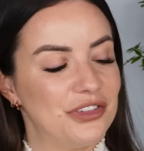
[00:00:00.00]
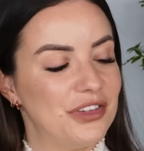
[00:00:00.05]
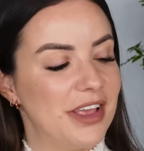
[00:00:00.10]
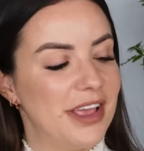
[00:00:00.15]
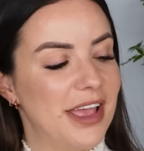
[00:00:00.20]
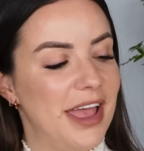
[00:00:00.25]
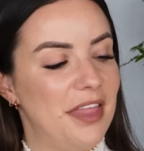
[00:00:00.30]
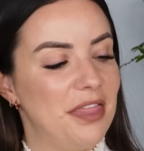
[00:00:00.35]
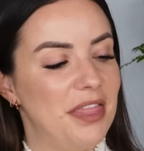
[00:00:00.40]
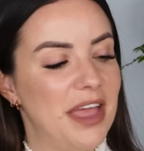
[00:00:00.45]

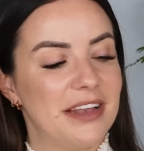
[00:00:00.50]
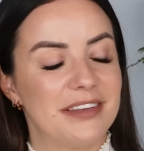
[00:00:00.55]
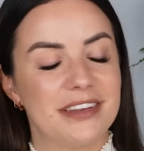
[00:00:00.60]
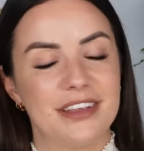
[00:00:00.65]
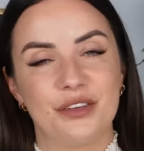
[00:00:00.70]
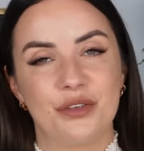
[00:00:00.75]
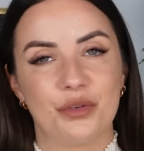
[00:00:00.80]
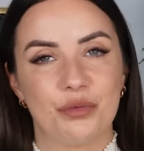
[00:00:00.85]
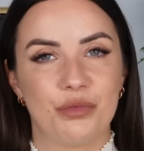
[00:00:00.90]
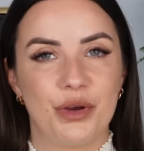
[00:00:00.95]
it, and that
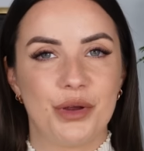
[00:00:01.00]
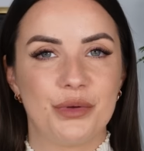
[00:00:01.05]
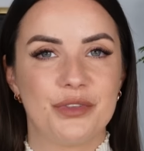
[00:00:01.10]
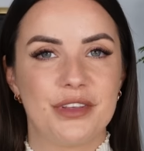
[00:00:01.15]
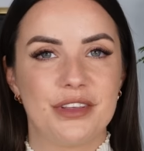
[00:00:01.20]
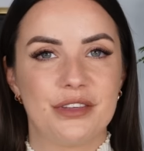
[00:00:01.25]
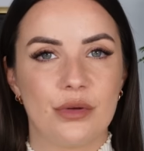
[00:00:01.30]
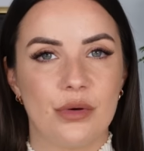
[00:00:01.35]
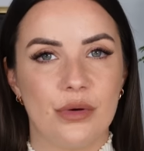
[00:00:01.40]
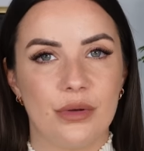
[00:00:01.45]
is
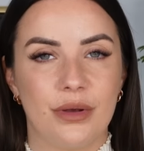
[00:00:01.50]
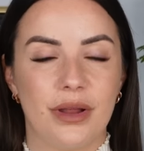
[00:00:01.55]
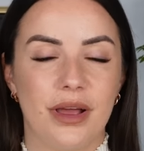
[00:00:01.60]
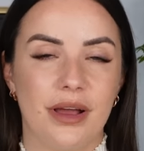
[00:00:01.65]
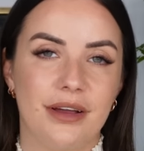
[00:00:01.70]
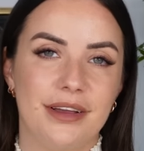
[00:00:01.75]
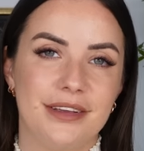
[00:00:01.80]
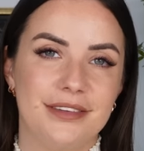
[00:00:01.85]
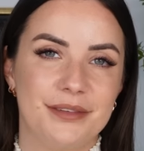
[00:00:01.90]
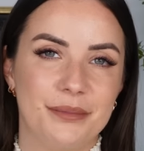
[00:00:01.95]
Roses on
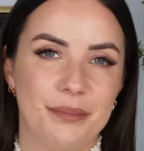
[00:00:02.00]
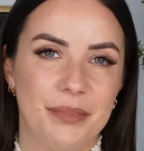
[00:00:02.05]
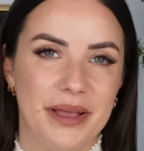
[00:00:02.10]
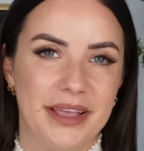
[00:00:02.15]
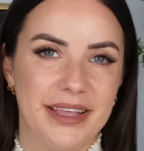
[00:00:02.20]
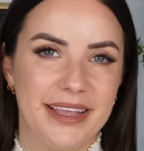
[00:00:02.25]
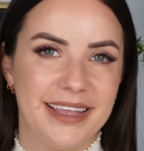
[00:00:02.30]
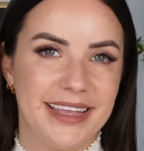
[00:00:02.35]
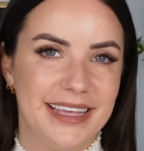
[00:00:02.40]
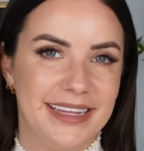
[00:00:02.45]
Ice
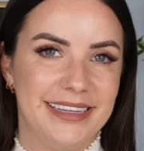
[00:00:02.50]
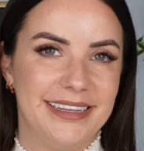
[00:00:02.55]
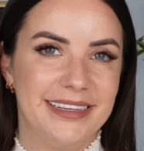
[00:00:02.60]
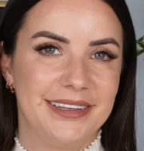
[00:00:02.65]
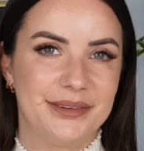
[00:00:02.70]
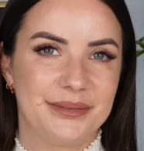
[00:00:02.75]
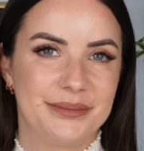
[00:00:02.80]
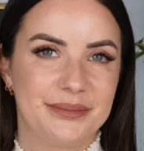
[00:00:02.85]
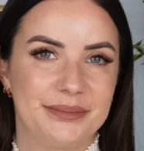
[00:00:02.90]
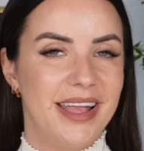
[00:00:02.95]
by
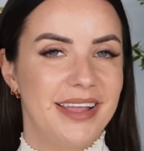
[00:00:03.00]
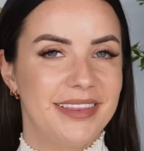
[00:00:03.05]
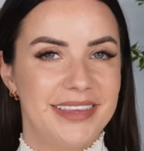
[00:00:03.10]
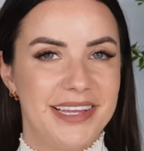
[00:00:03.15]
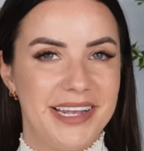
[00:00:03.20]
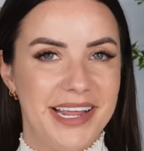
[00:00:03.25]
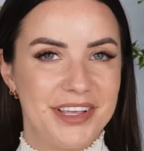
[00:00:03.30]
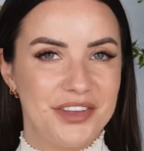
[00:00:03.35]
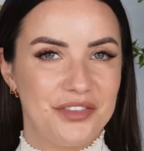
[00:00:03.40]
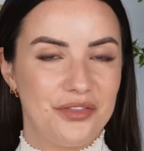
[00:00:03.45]
Kilian.
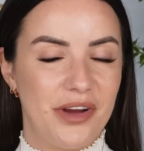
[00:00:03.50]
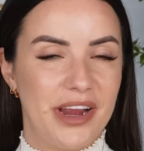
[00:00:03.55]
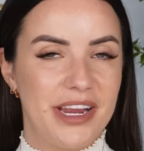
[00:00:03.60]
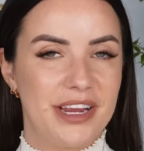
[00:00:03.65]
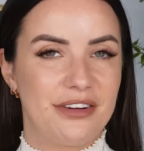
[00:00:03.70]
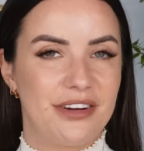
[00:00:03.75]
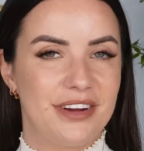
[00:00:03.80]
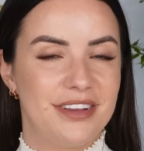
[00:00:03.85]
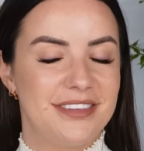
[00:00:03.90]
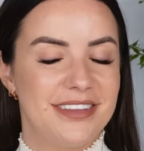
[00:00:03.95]
The next
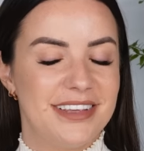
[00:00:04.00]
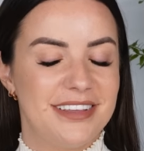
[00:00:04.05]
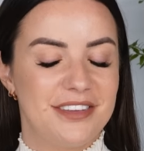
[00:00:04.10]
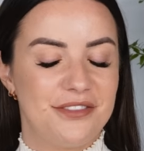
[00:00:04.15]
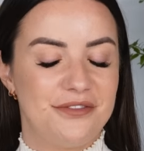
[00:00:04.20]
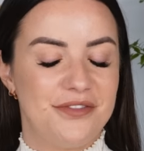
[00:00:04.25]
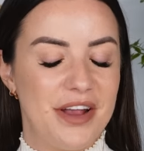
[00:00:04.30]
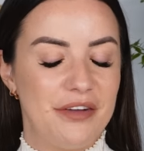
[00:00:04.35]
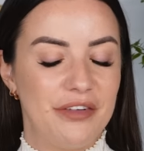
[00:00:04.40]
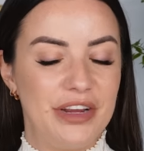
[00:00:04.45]
fragrance is
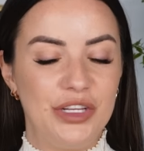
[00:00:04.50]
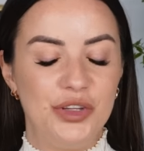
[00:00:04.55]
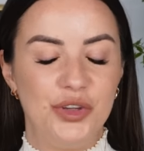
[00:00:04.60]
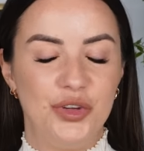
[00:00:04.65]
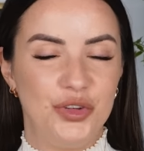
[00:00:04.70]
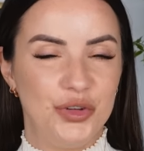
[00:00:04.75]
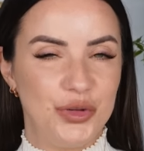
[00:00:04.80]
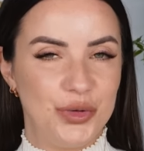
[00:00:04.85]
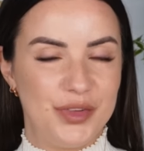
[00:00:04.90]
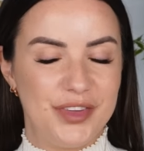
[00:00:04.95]
a very
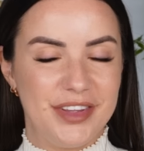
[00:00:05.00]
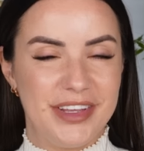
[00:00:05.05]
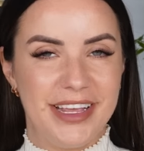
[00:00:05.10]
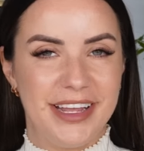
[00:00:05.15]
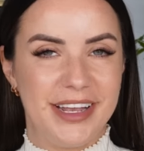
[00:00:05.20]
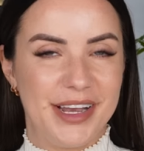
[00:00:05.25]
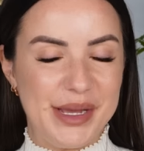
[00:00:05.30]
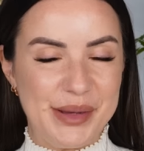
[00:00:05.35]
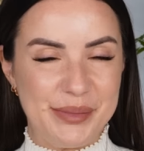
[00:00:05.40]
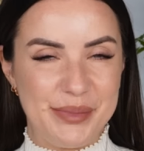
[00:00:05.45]
juicy
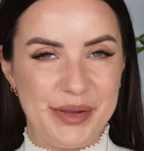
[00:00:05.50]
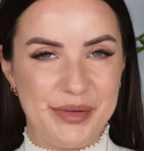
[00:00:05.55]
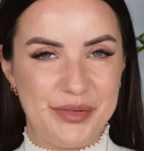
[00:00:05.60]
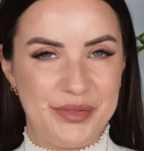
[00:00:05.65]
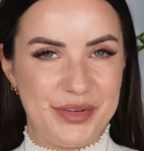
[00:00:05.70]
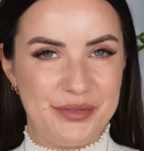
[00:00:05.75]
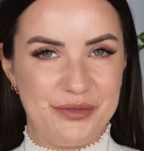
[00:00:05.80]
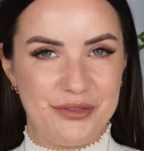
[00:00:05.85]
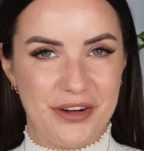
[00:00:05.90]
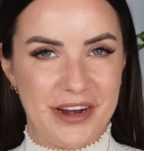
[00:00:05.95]
and
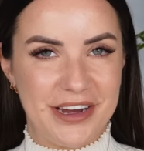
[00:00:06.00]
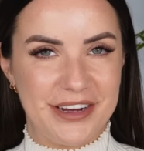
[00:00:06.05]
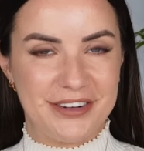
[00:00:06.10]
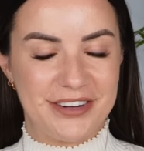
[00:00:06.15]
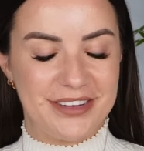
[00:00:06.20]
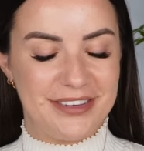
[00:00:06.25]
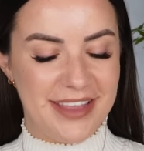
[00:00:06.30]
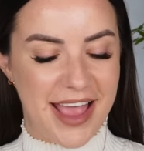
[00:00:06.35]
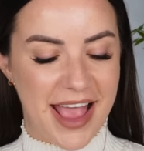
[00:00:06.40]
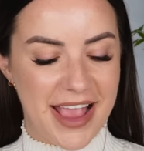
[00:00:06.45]
uplifting
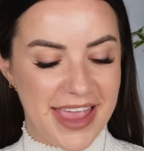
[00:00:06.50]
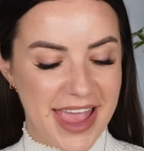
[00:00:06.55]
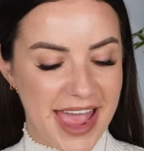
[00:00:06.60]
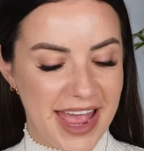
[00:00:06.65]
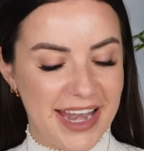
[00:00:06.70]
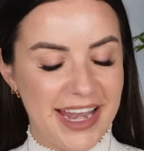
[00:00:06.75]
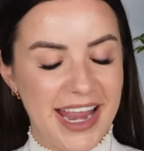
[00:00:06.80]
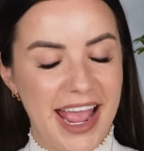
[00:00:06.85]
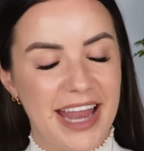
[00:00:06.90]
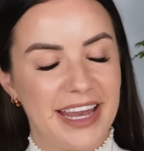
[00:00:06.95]
fragrance
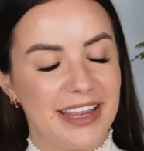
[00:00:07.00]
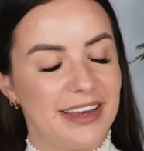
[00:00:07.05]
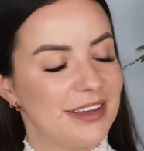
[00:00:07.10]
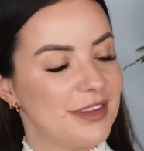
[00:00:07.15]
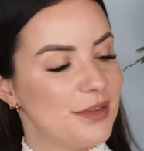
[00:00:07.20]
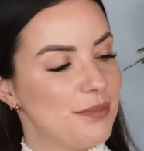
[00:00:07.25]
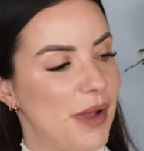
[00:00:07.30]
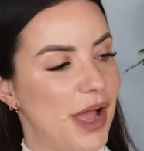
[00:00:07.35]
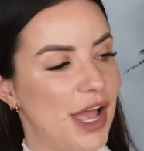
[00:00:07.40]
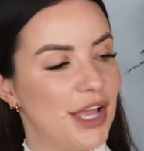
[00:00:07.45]
again, and it
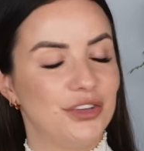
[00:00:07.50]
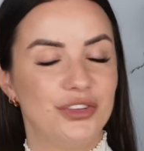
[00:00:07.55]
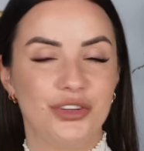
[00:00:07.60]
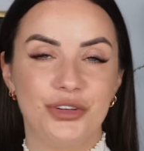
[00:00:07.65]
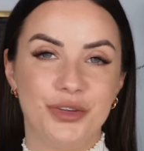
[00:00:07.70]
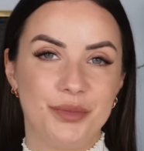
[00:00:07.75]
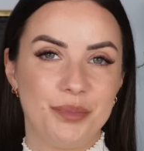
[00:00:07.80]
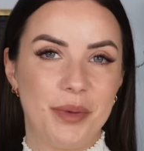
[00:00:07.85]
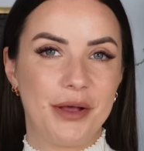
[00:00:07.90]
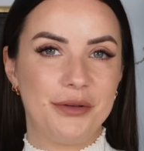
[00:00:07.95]
is by
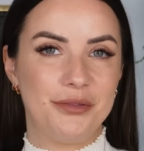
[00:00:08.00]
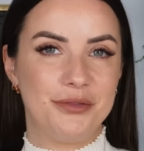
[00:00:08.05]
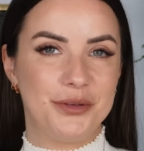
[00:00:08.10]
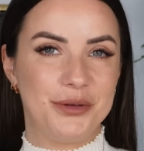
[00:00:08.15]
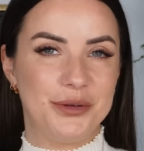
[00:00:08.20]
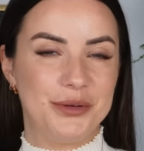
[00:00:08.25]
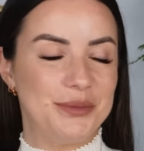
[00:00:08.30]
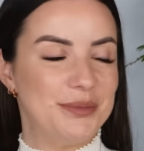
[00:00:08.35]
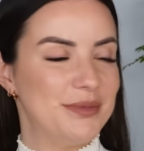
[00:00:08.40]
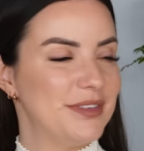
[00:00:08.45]
JUS
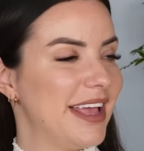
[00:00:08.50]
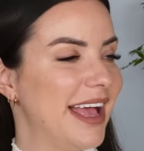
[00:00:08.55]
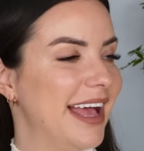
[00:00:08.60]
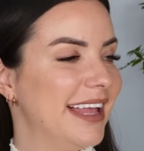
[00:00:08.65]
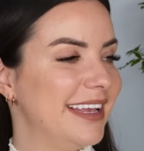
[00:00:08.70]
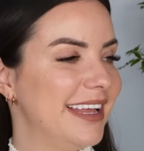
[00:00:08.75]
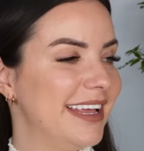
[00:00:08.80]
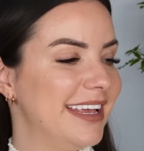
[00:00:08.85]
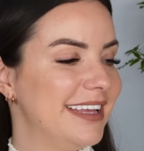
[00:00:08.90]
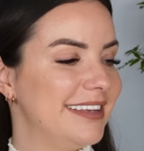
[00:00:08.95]
Parfums,
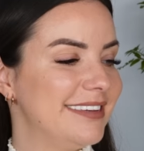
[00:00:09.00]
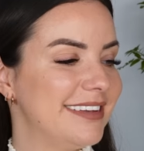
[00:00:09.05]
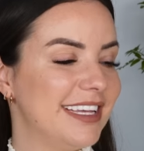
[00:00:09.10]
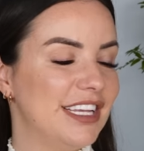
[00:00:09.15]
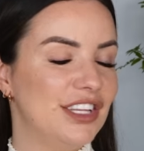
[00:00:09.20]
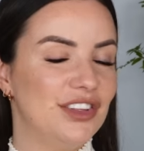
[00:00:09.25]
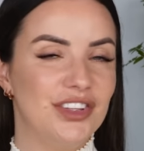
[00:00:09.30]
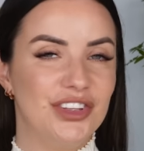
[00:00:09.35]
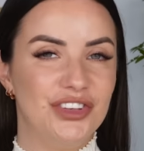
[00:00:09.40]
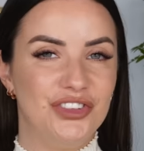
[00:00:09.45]
and it
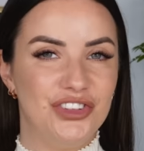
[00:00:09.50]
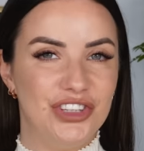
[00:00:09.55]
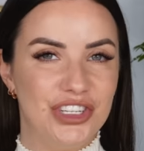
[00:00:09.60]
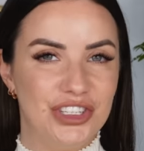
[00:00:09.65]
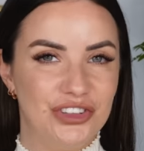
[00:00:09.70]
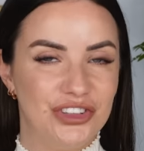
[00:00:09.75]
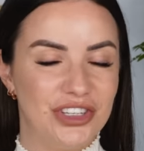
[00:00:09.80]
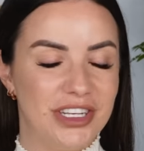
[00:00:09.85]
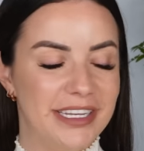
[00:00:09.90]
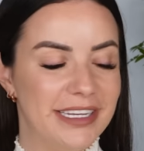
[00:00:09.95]
is
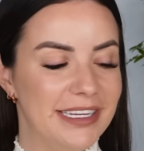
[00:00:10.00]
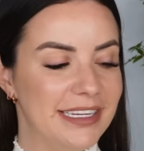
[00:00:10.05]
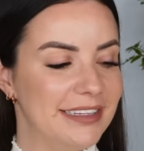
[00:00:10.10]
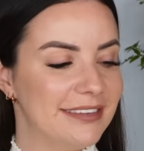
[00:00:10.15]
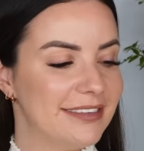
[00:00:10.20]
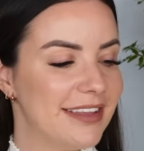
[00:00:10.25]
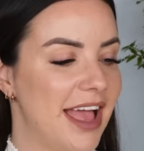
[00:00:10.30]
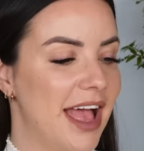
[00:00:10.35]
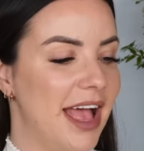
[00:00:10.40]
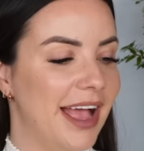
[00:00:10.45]

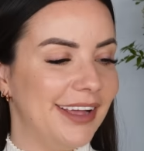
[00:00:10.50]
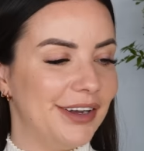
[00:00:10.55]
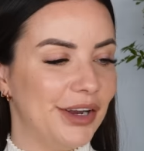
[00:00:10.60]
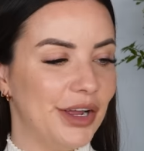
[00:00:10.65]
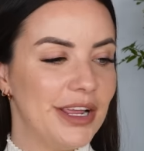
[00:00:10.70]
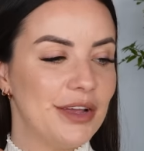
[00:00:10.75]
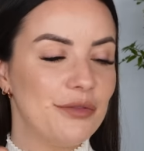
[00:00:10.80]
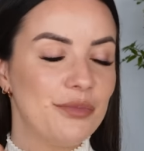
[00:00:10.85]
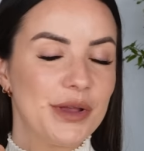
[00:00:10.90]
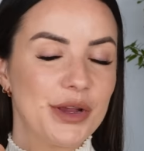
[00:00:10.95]
Gingerlise. And
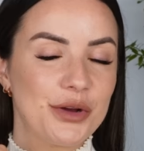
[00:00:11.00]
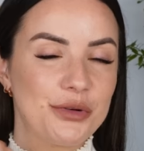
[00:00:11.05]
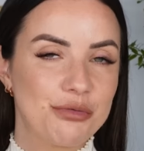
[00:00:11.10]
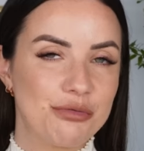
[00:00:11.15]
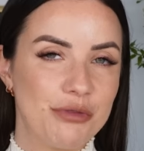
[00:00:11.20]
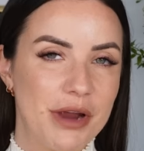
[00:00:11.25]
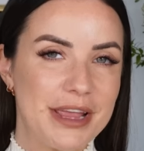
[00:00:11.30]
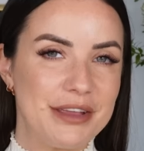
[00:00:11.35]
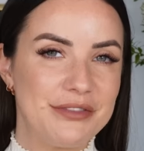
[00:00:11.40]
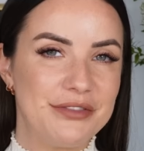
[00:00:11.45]
I have been
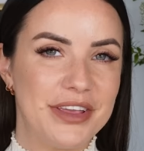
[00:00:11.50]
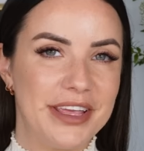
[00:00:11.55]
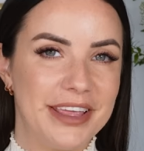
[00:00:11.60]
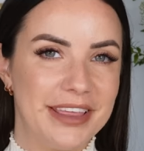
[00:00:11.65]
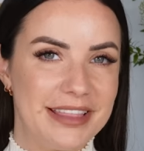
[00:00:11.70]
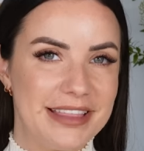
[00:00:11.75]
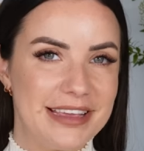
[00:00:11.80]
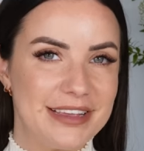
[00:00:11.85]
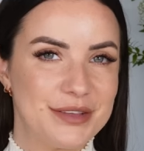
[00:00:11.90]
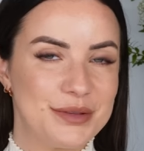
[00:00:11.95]

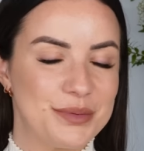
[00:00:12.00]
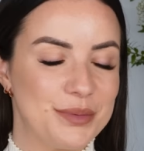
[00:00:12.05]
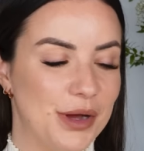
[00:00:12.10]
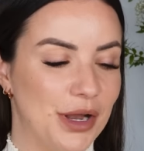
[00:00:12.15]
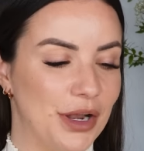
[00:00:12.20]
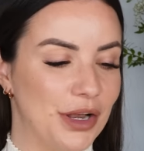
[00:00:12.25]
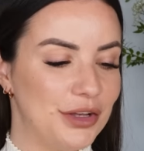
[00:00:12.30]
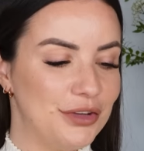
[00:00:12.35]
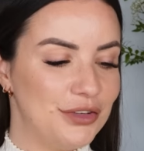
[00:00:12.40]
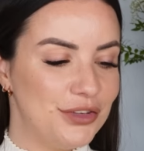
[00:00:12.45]
craving this
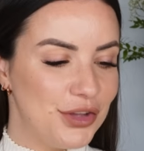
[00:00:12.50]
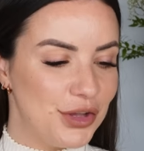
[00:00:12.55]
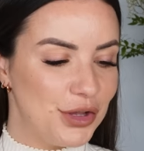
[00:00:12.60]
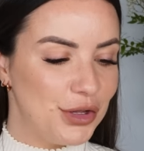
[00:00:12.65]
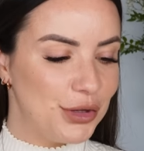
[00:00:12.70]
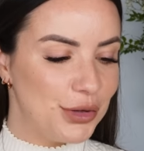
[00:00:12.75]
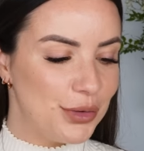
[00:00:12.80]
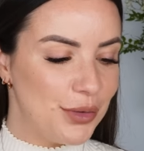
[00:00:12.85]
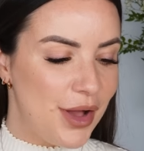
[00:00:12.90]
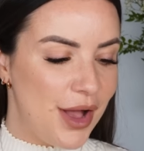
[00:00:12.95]
one
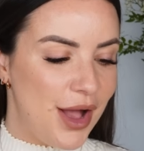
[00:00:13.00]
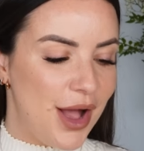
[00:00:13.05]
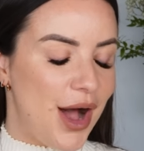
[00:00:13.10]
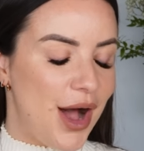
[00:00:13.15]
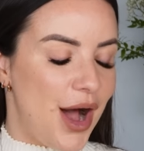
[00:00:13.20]
too.